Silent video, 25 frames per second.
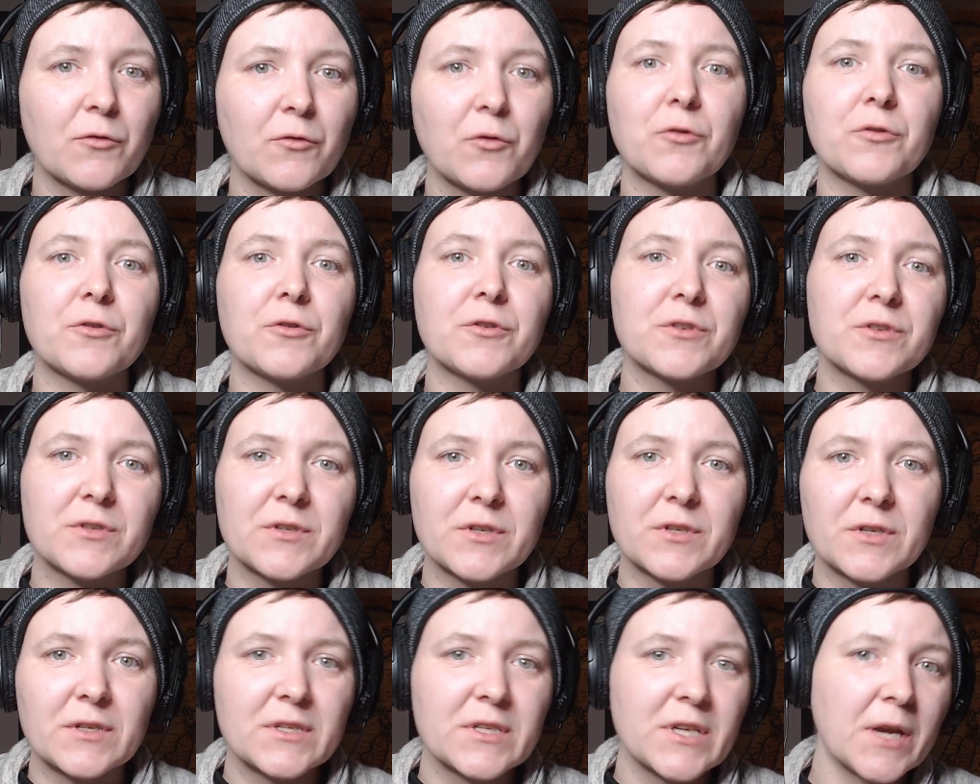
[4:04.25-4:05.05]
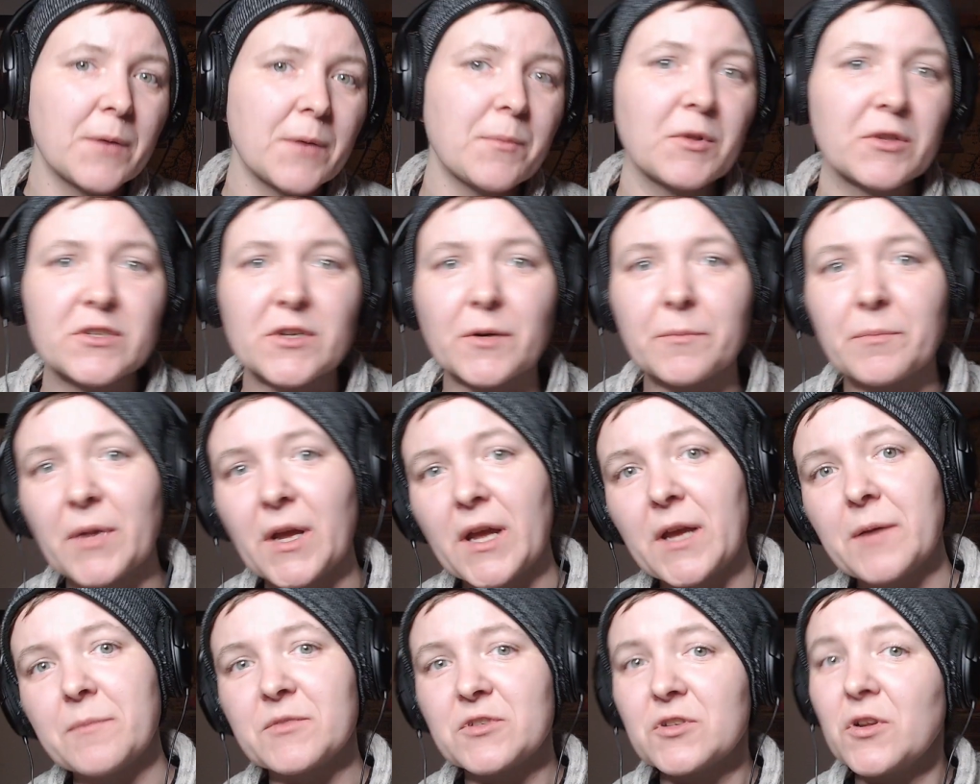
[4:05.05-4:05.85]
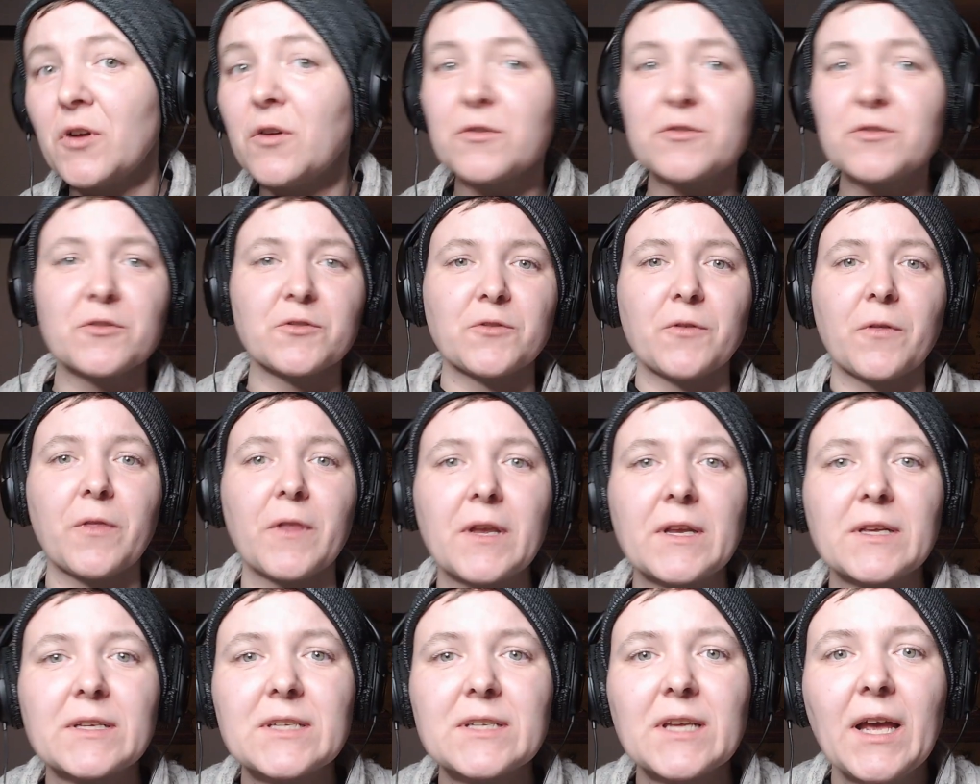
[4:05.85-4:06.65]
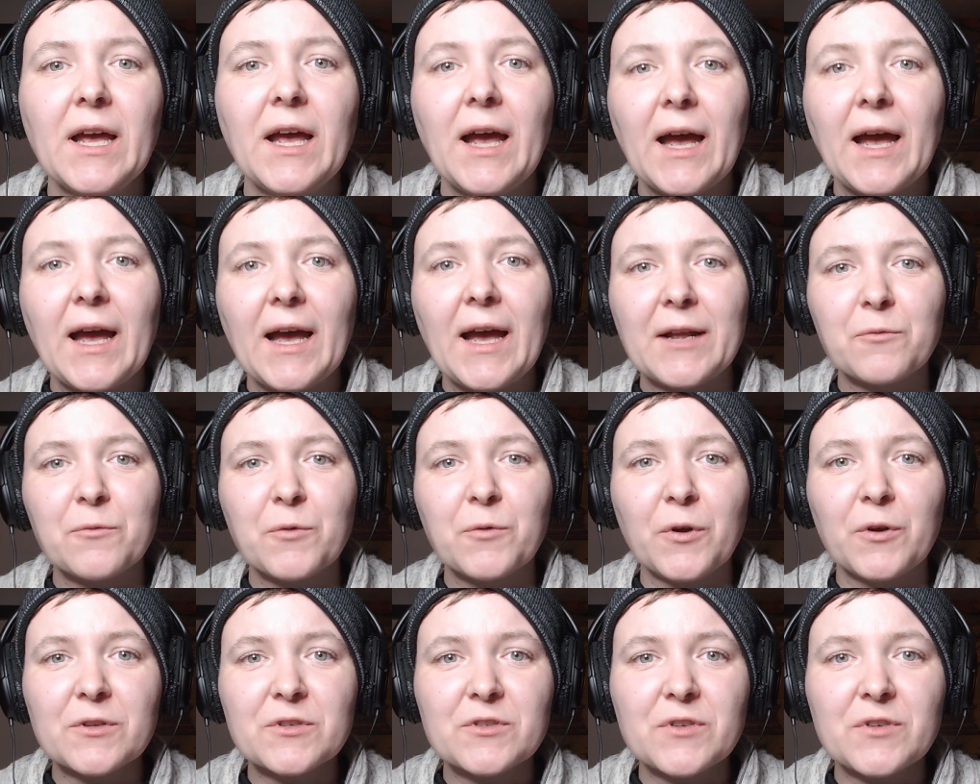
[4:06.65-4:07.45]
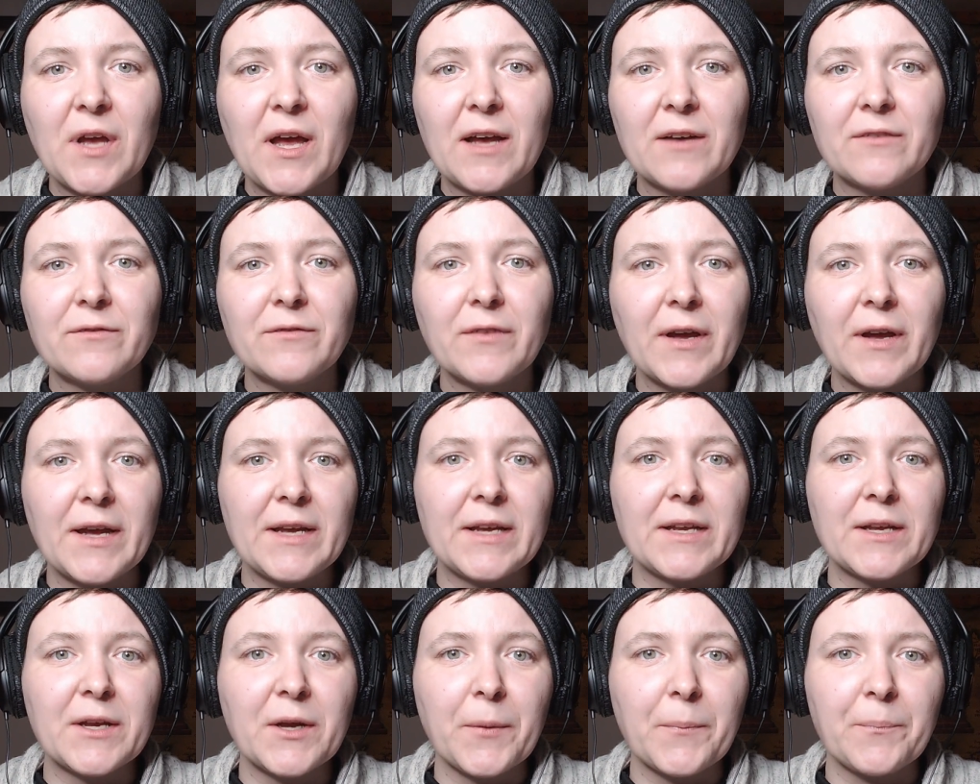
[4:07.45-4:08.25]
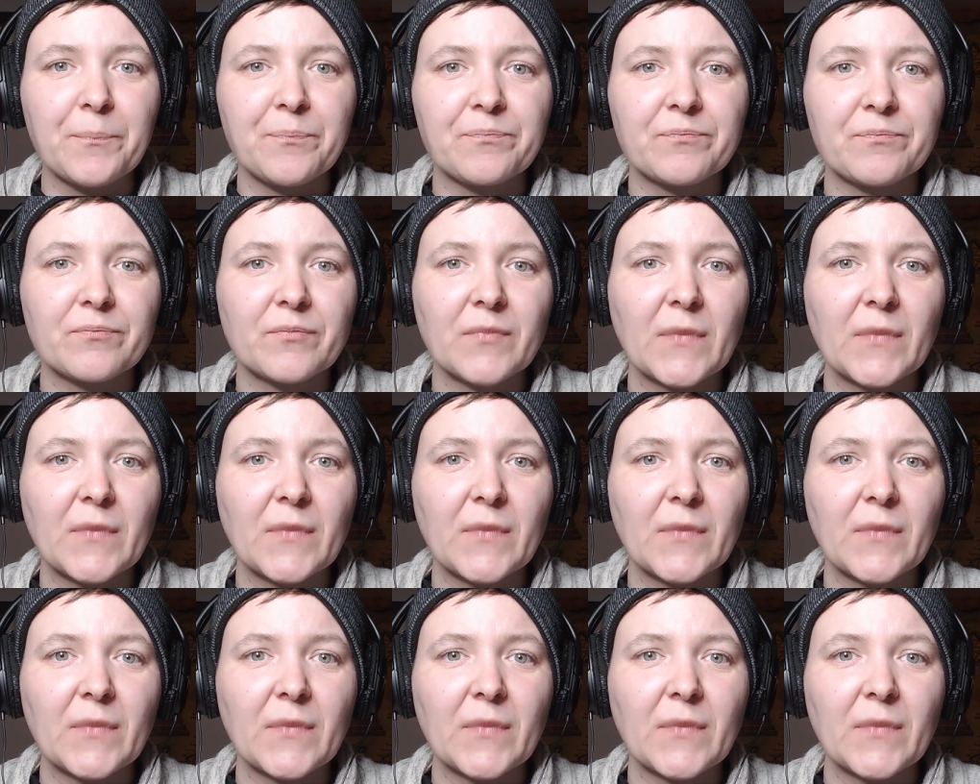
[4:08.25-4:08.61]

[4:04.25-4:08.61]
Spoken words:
course tabletop games and all sorts of things. And we also have a